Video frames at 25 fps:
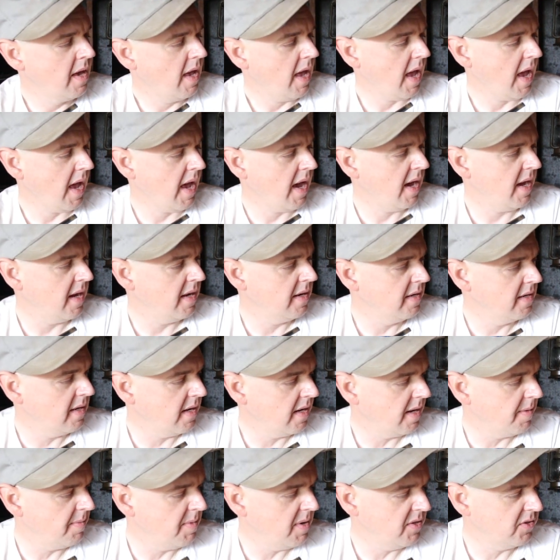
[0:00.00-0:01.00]
And
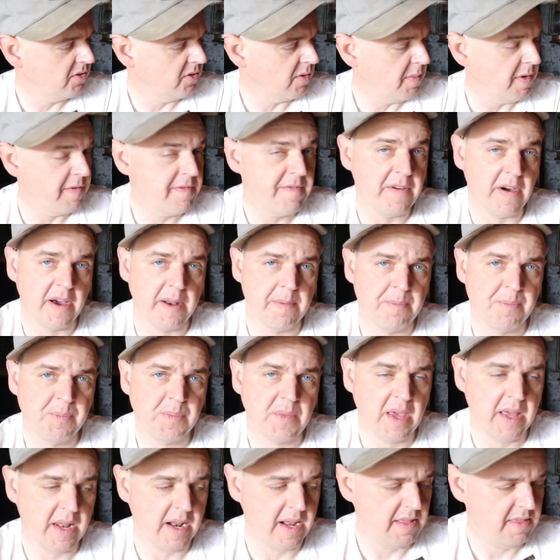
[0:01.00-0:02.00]
um, it's going to be fun.
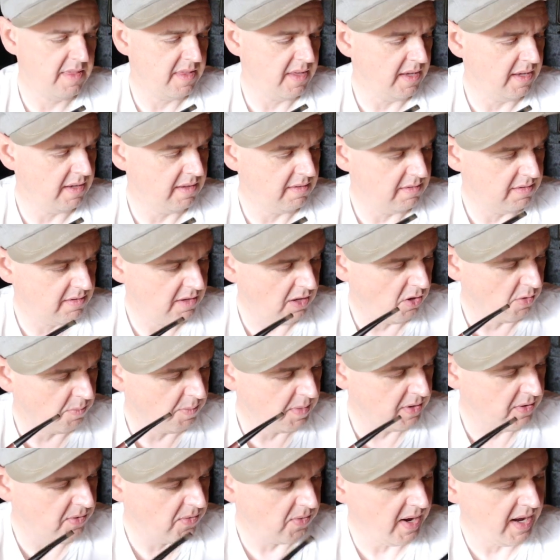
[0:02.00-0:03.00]
And I think it'll
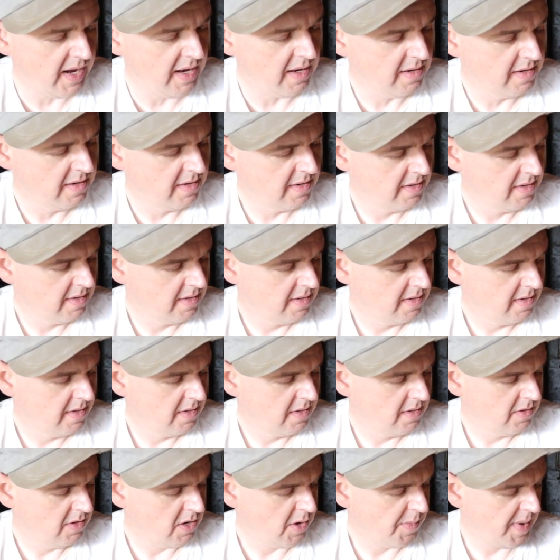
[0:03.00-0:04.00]
be great
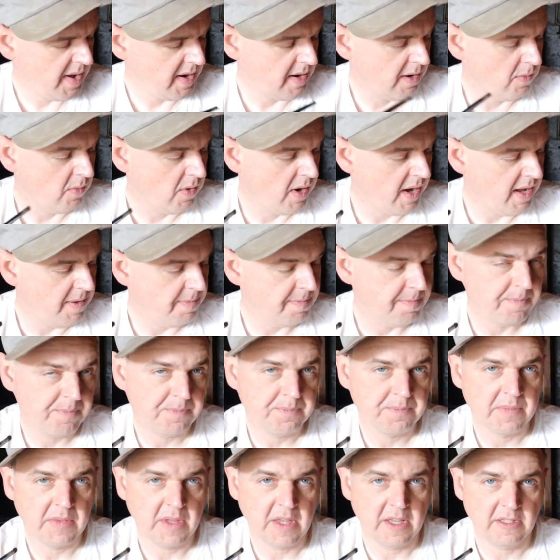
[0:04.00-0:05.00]
no matter what.
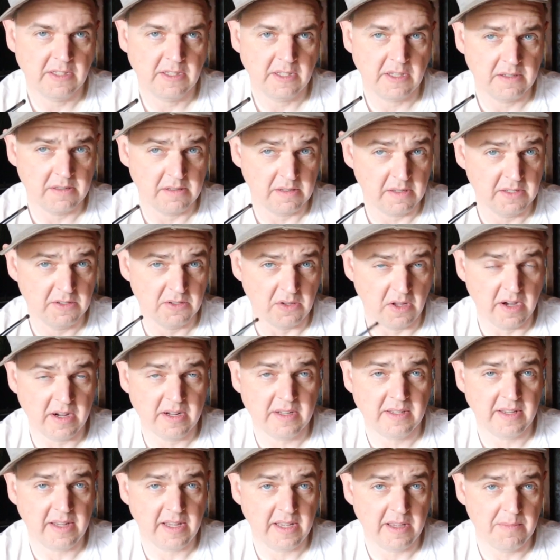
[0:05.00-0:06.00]
As, as long
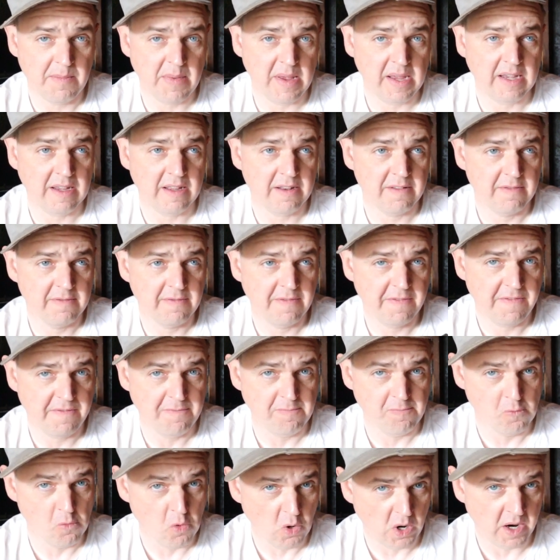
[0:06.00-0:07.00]
as I can make it
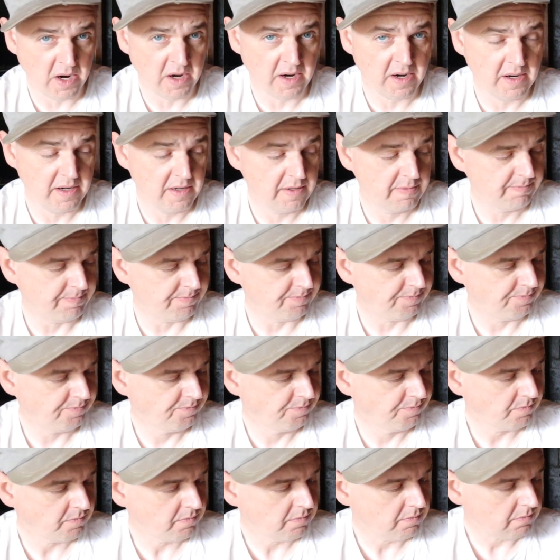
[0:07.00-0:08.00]
work,
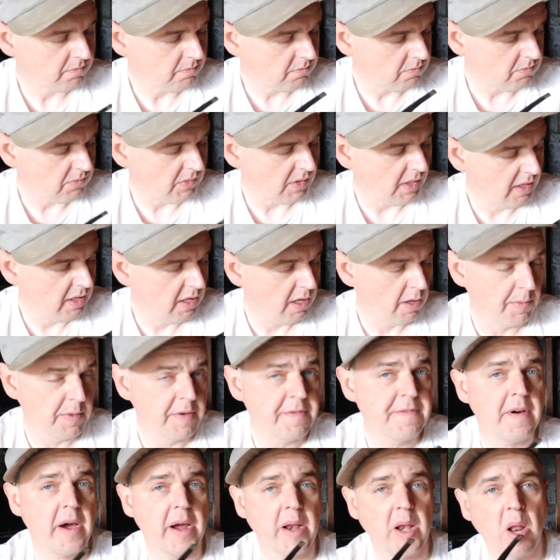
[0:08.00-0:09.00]
it'll
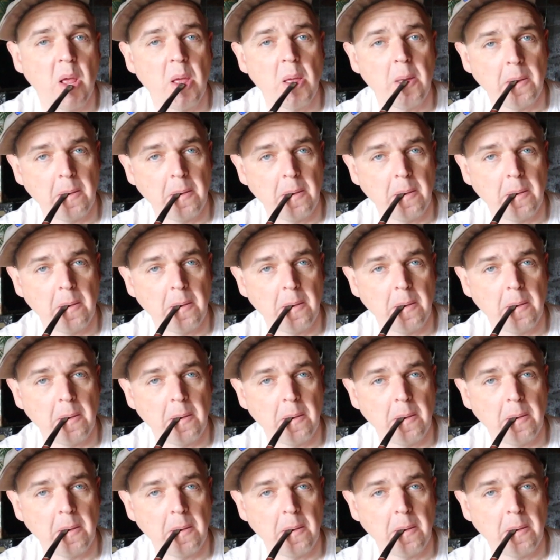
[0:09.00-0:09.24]
be fine.